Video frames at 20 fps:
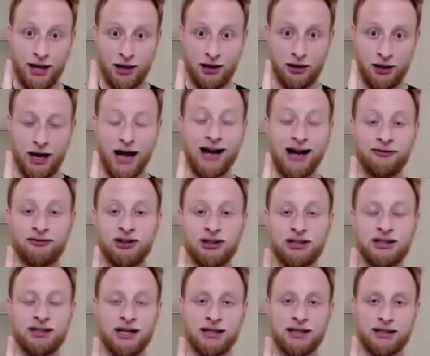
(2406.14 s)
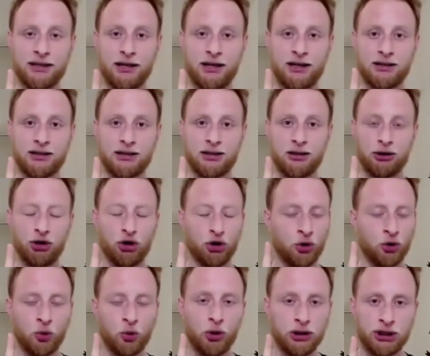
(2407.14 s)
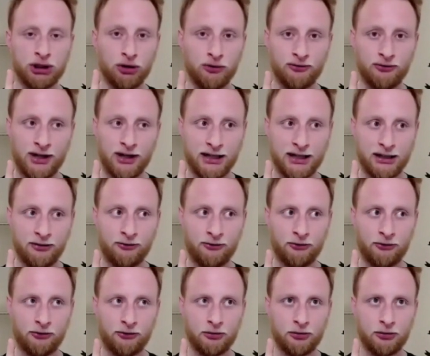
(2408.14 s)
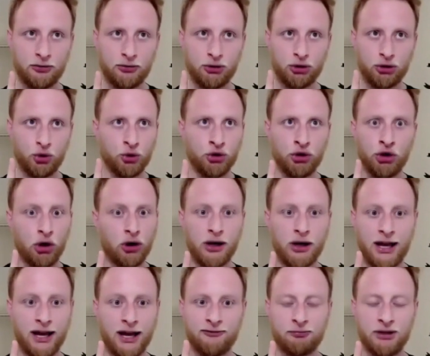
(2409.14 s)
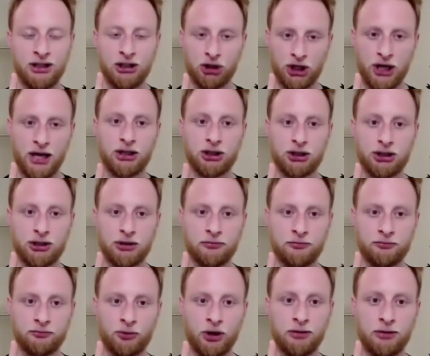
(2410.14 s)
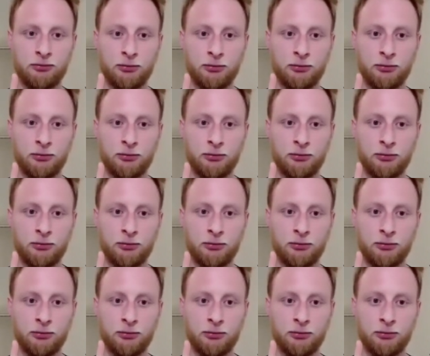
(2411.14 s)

After the dance class, your quality of life should not have been changed, right?